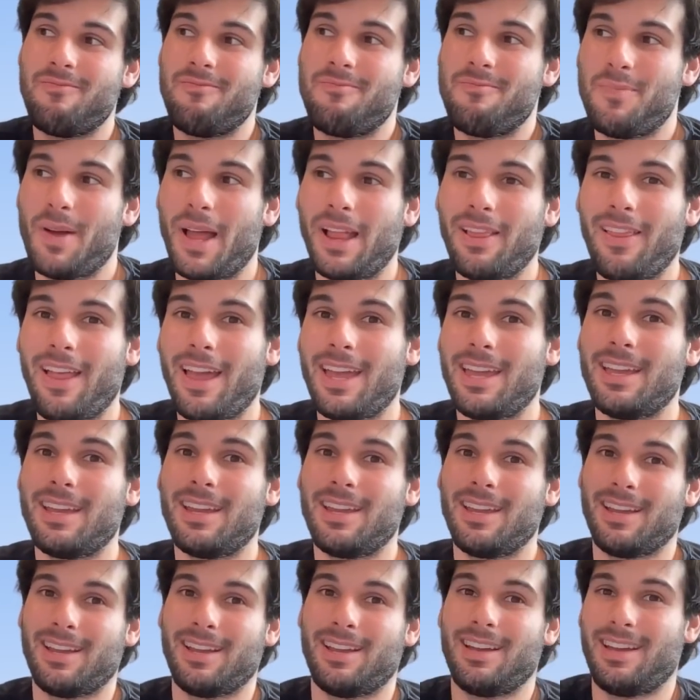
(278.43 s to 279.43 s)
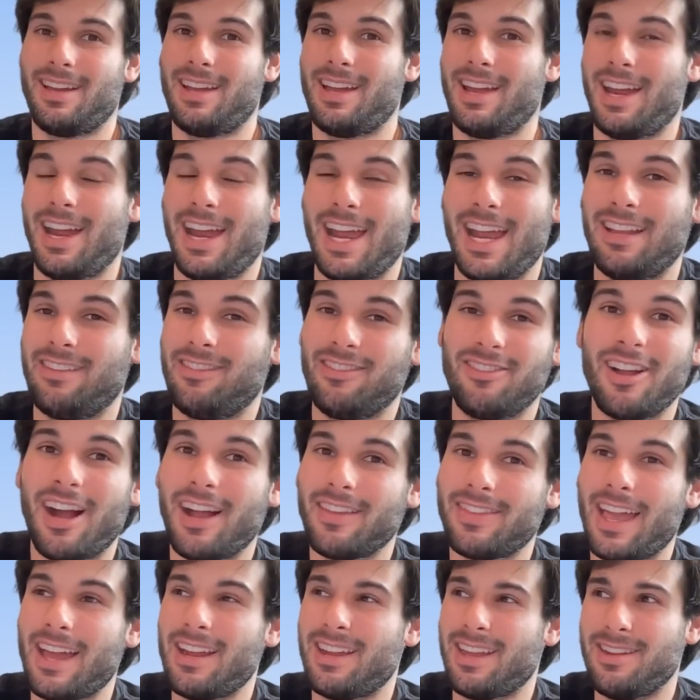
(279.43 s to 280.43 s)
But like, it's
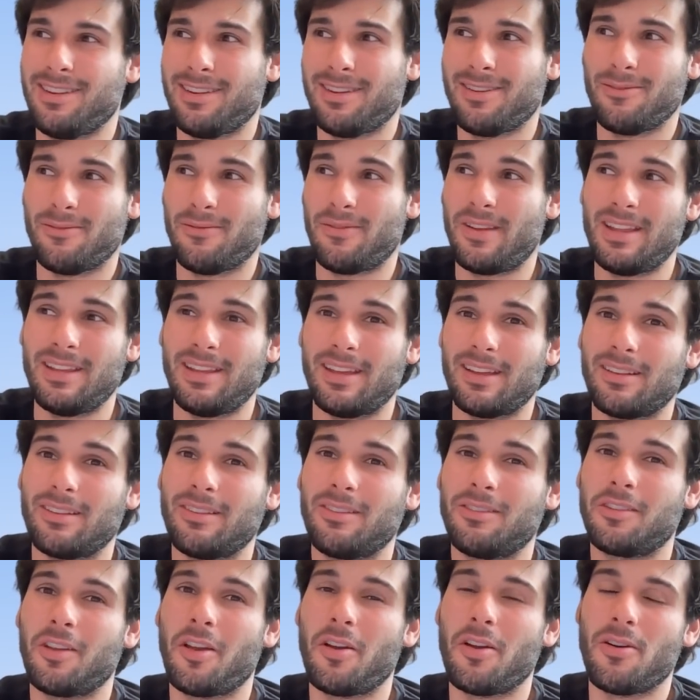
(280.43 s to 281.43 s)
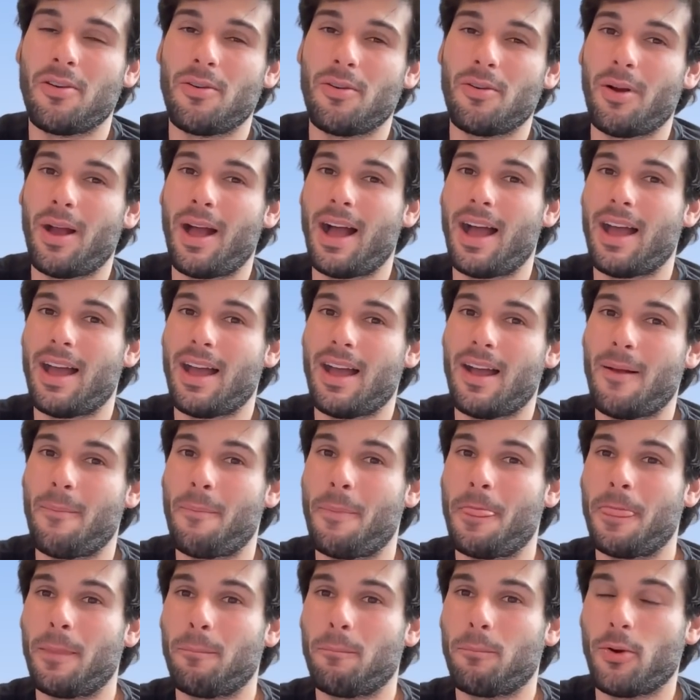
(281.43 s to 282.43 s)
not that inconvenient. So
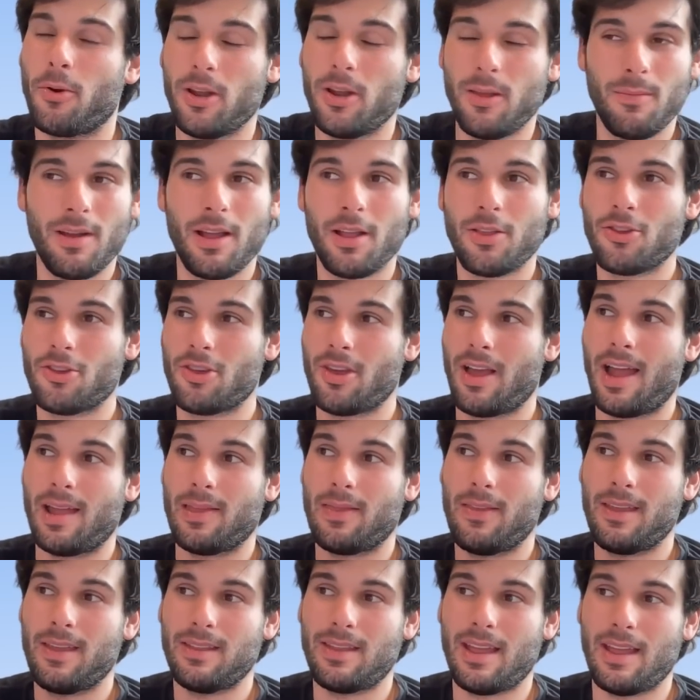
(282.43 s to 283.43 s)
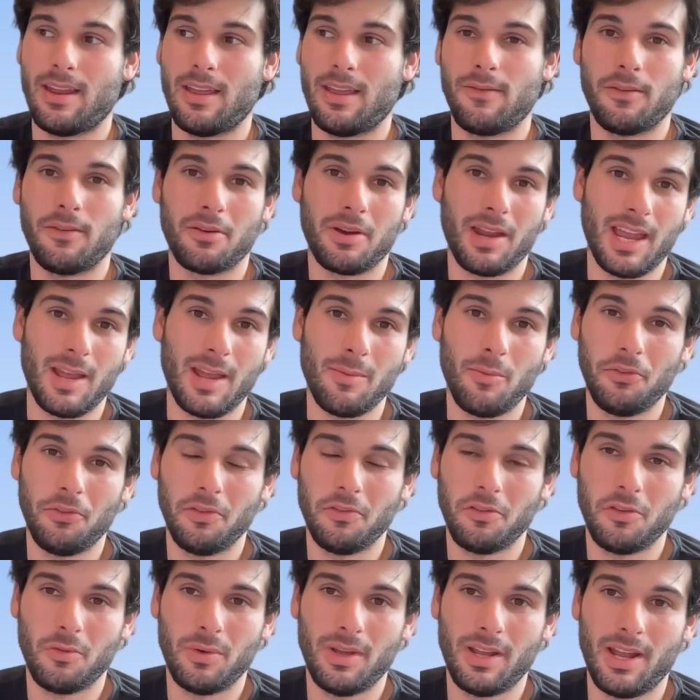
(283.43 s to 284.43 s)
um, pretty much, I think that if you're able to
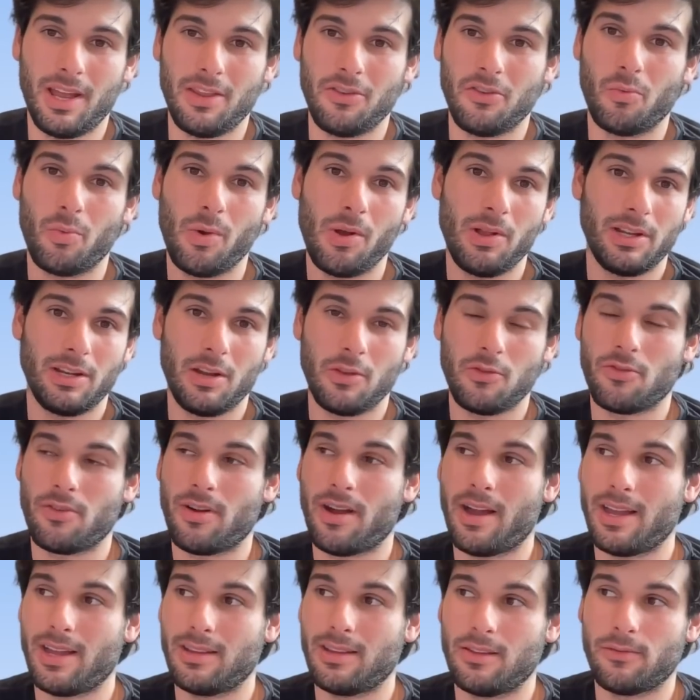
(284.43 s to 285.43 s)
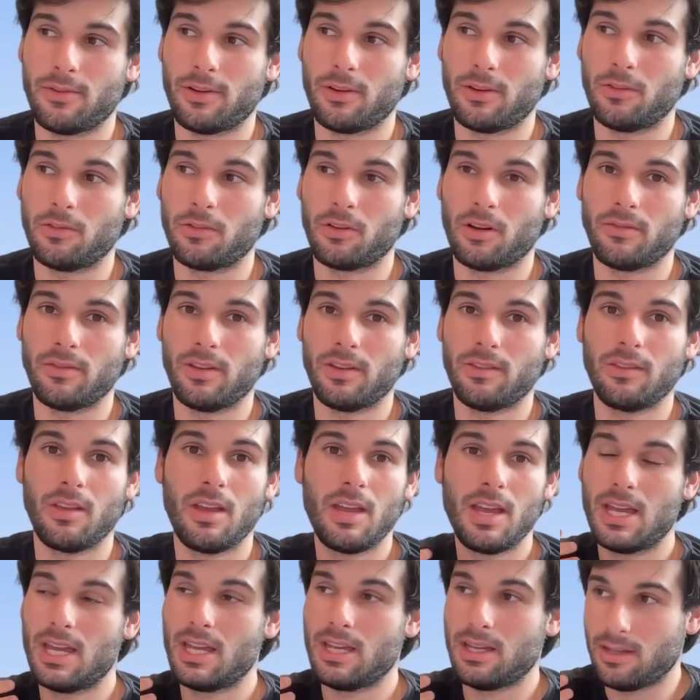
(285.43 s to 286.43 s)
do it and you're willing to try a different service,
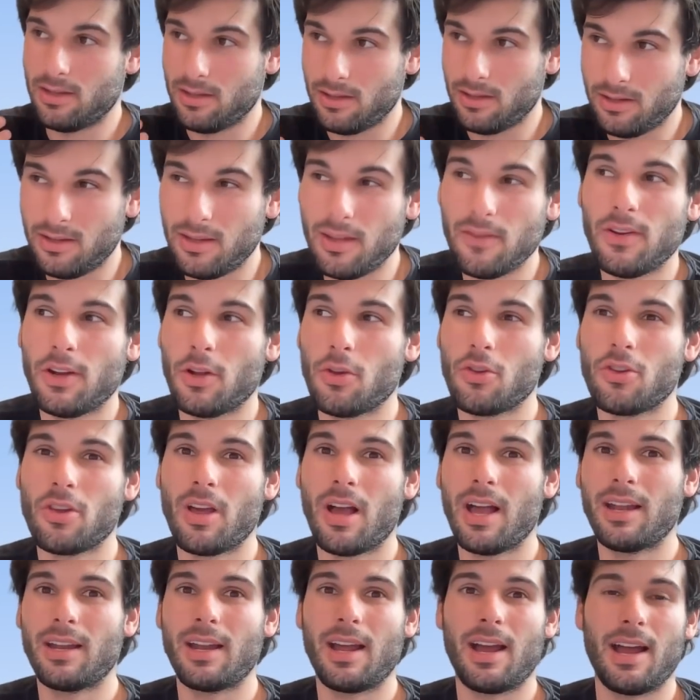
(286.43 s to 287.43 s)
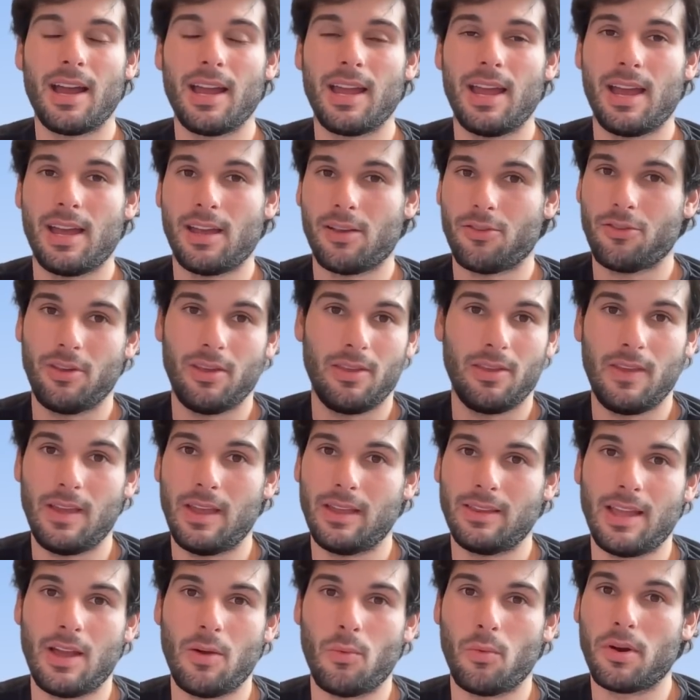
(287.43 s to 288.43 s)
give it a shot. I actually
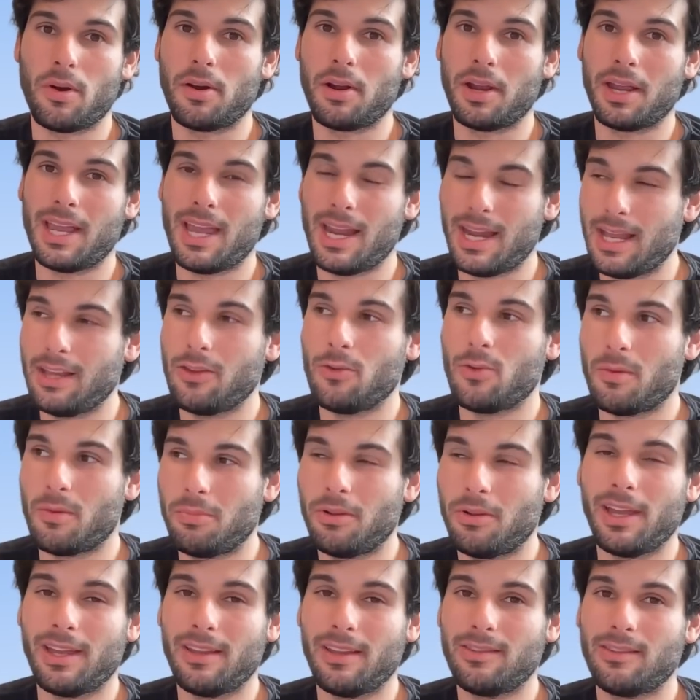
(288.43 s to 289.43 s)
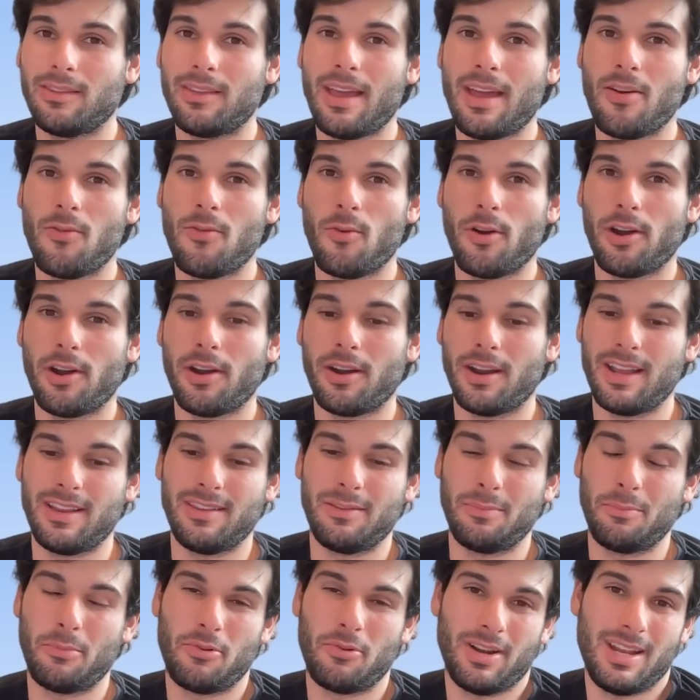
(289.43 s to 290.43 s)
think that we're getting to a place now where
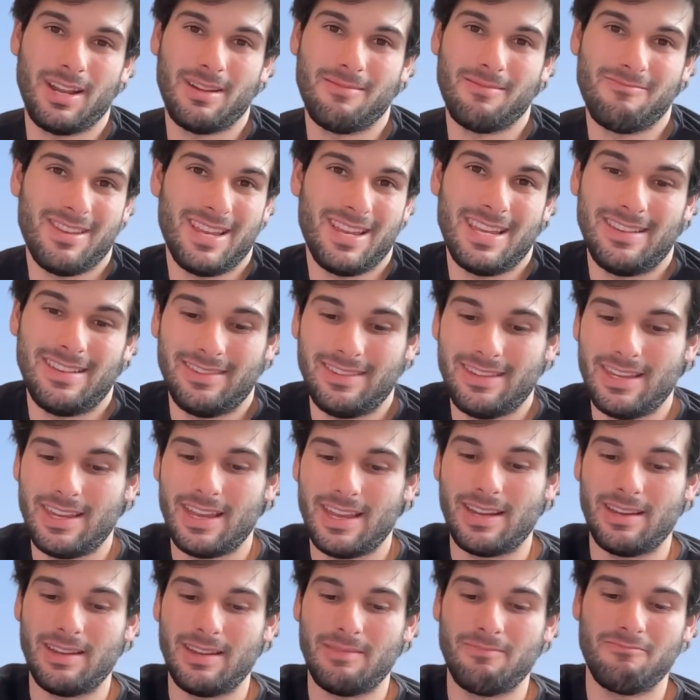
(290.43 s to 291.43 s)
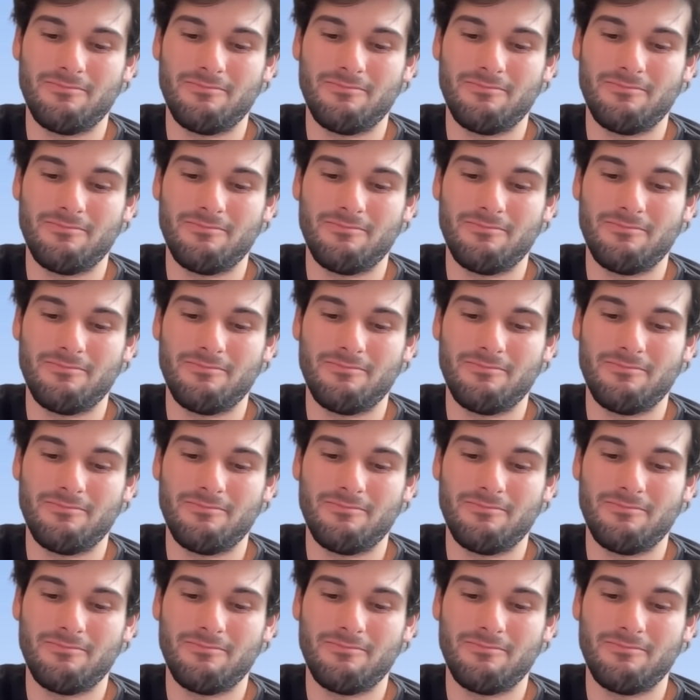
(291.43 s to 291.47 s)
it's pretty easy and